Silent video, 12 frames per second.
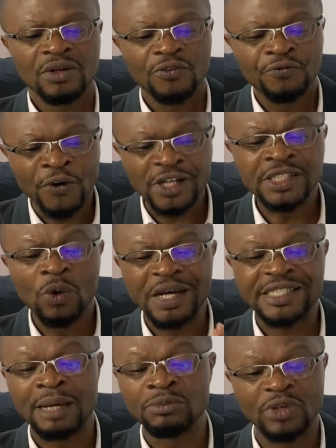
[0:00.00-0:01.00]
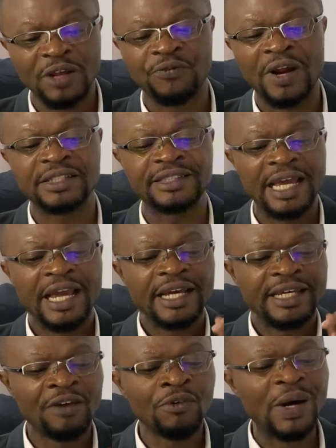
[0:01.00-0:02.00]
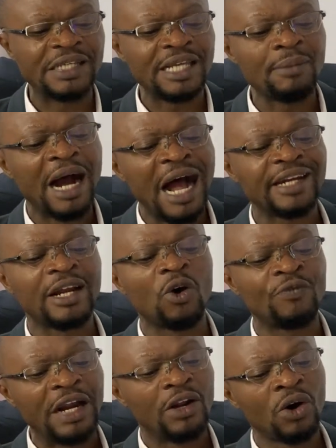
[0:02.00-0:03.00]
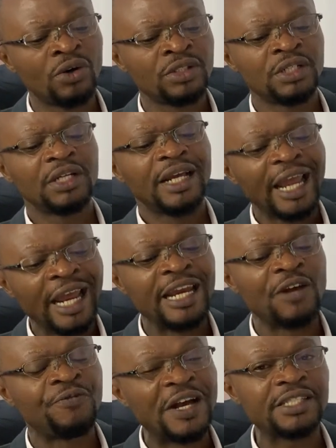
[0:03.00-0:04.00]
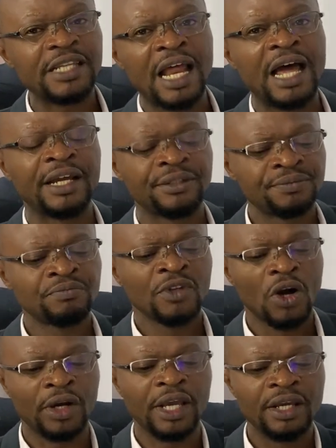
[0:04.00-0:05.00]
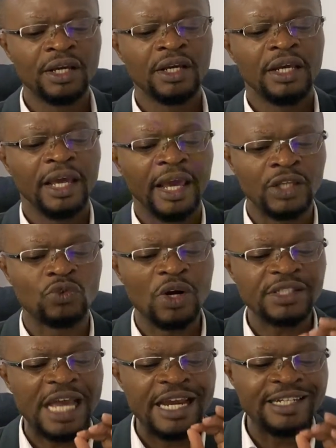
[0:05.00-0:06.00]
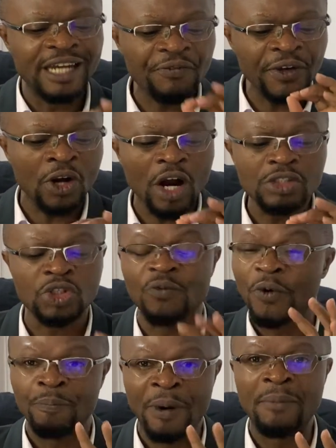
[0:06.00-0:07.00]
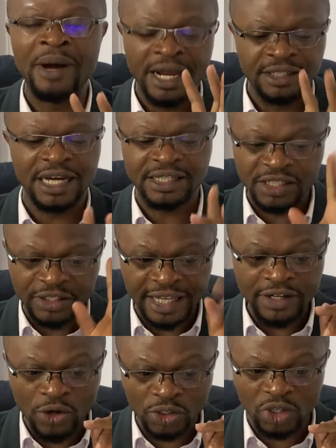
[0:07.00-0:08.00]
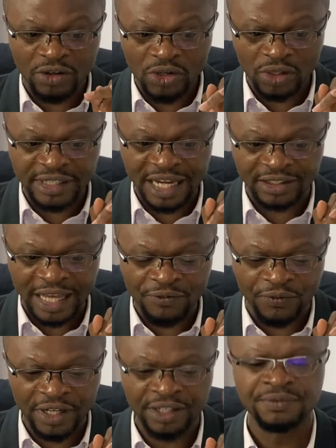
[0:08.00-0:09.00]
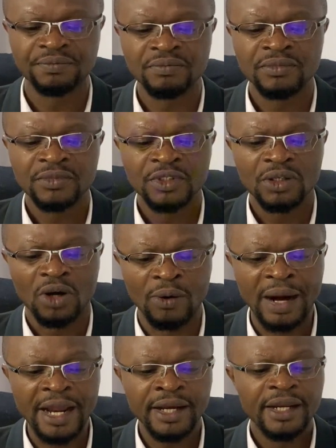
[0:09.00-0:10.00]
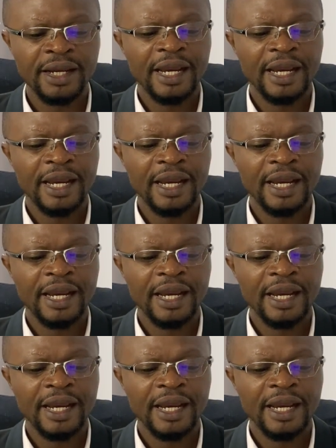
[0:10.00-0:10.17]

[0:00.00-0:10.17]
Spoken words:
Forcing Westham to the flanks, giving Westham had the overload in the first line. Okay, it was a difficult job for Palmer and Jackson. Note that carefully. All right?